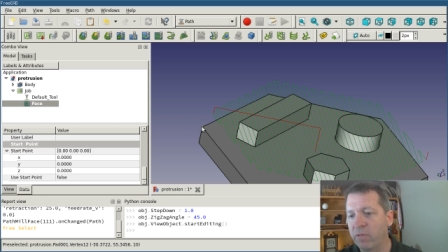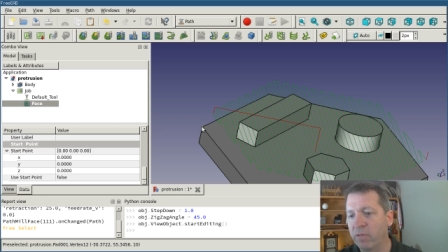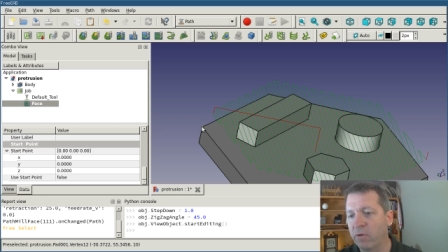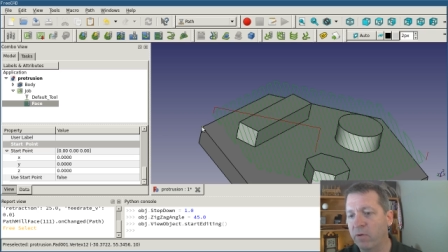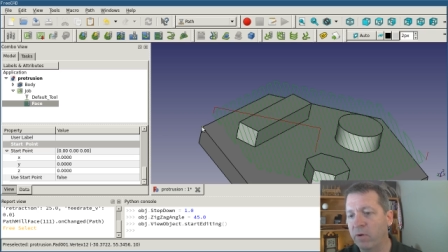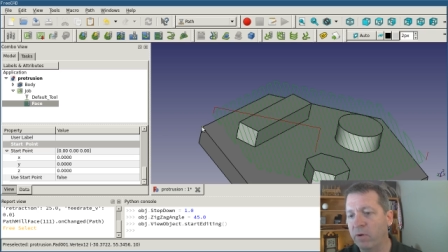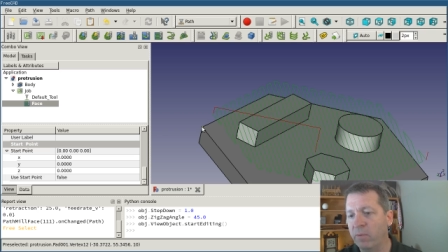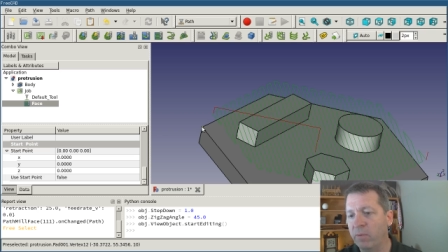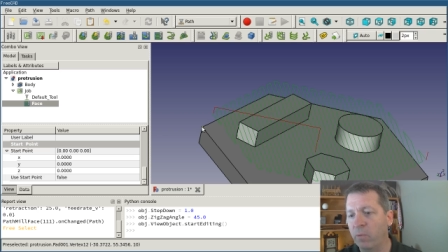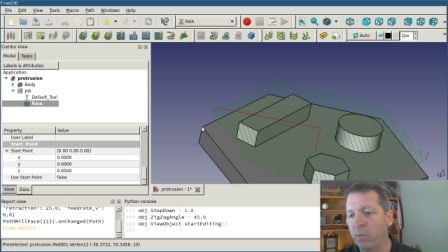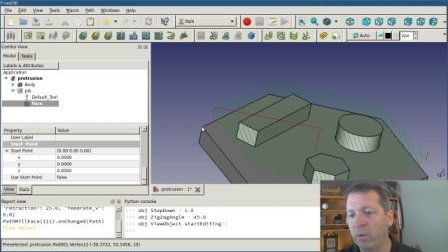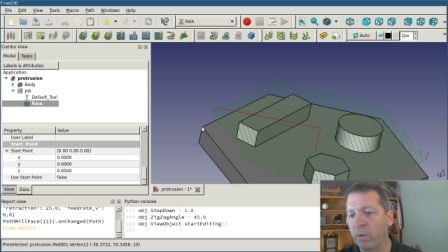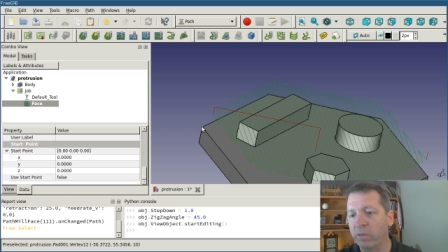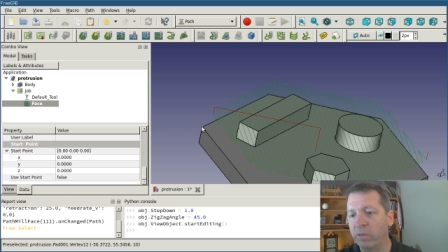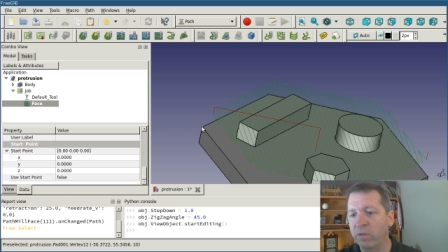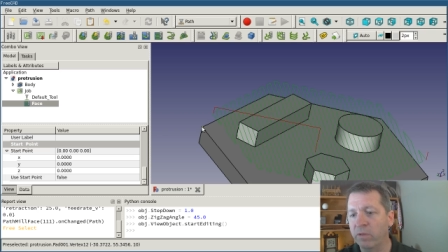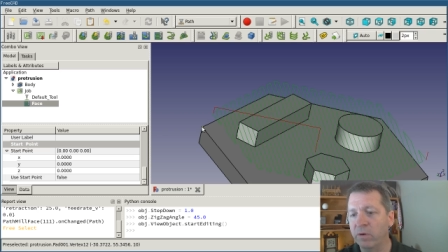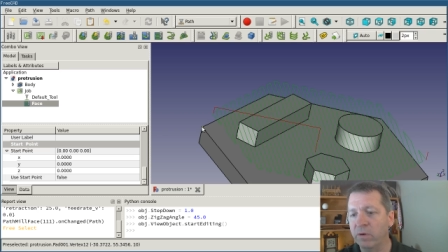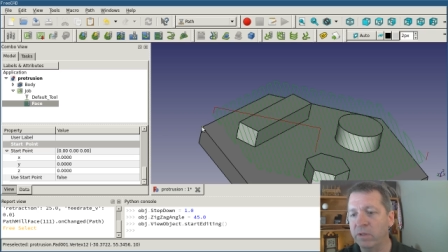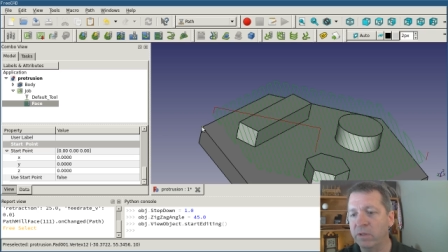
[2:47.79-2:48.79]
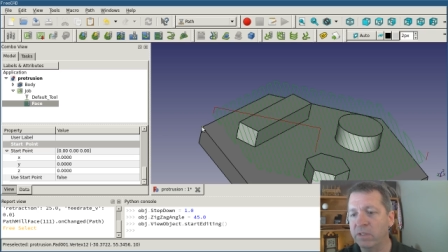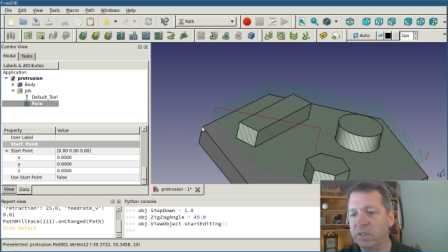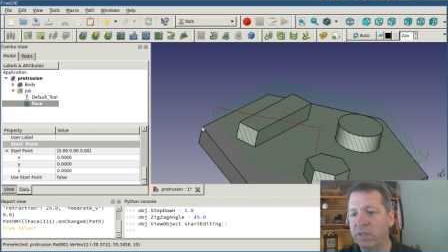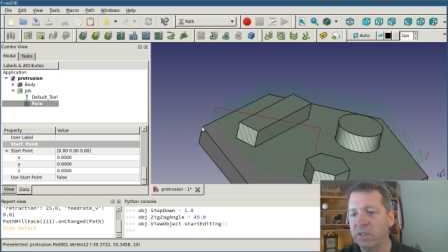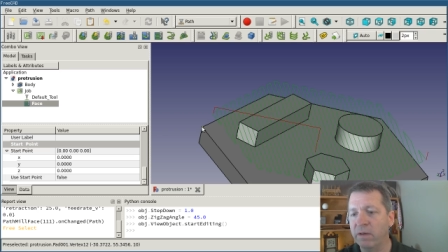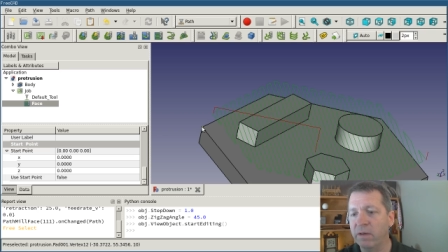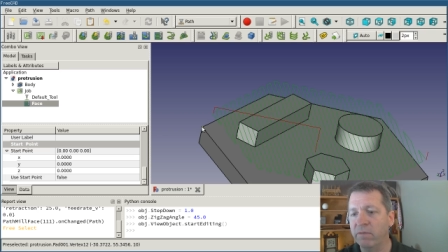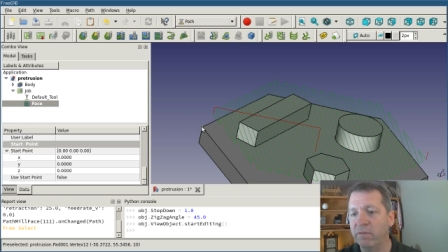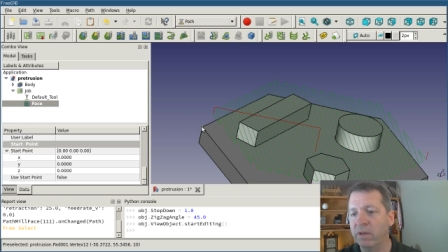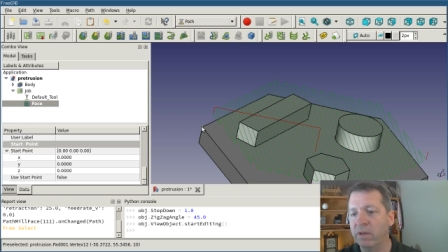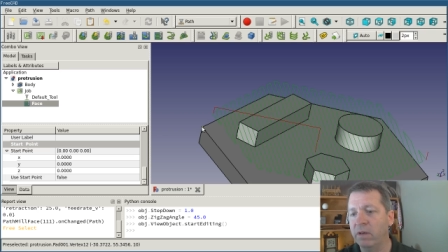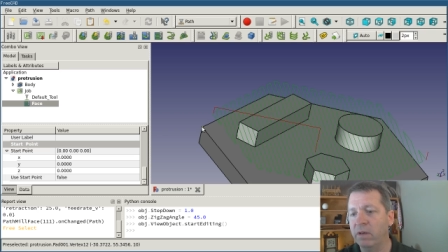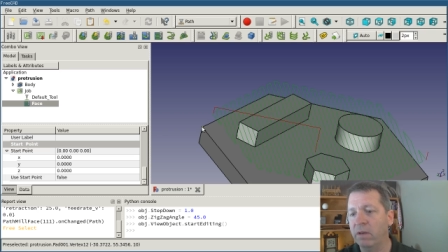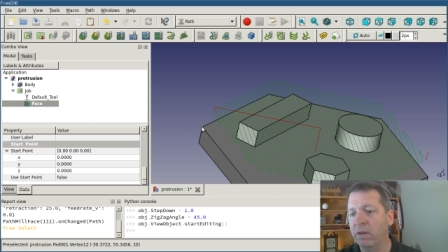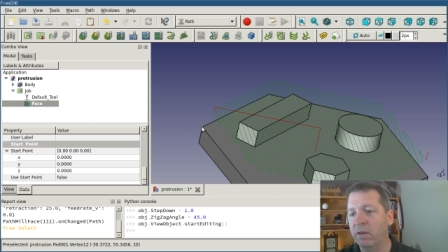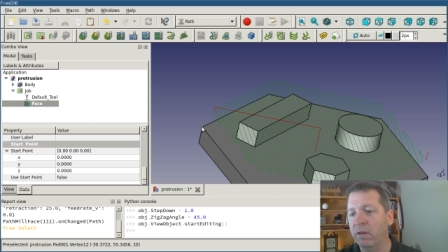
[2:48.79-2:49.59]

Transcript: 30.37